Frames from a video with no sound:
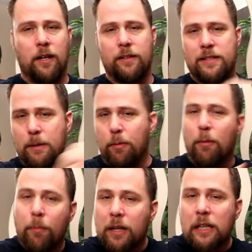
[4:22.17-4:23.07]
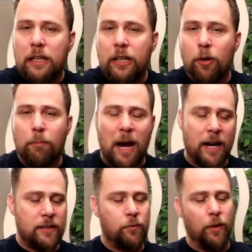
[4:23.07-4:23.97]
zipper clear
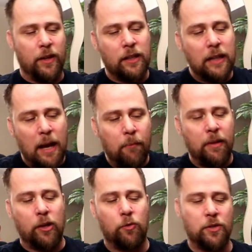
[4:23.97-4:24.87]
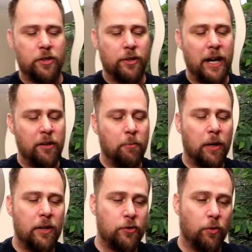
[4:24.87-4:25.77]
bags with a clamp that goes on your
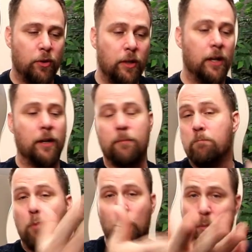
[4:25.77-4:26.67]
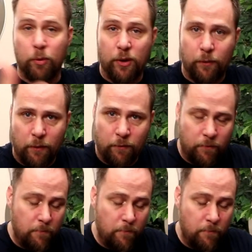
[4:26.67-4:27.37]
handlebars, or multiple different